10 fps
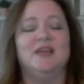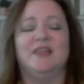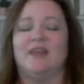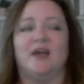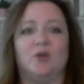
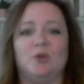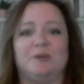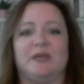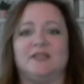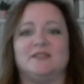that whole
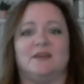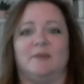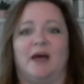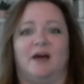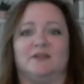piece
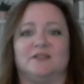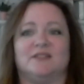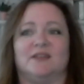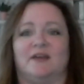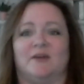about
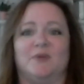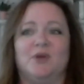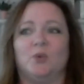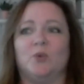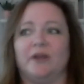
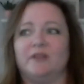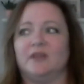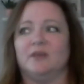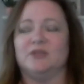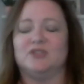where the
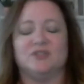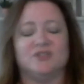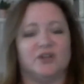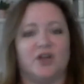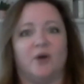commissions
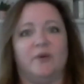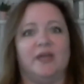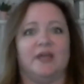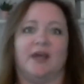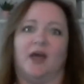are
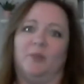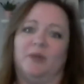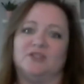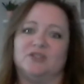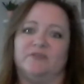going and how
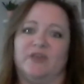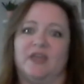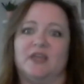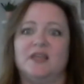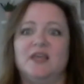much of
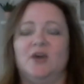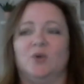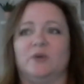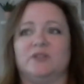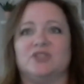it
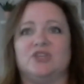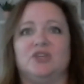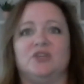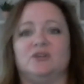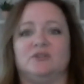was
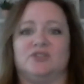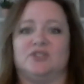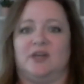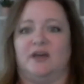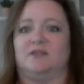huge
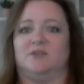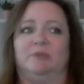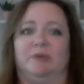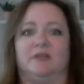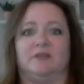to us when
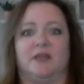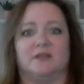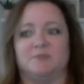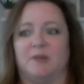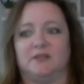we like
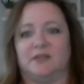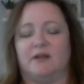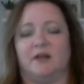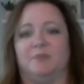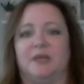spelled it
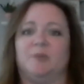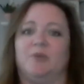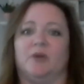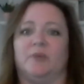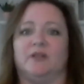out on
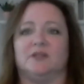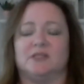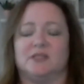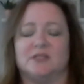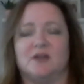paper and we looked
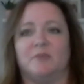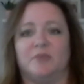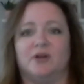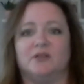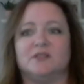at the
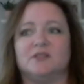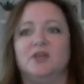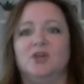numbers.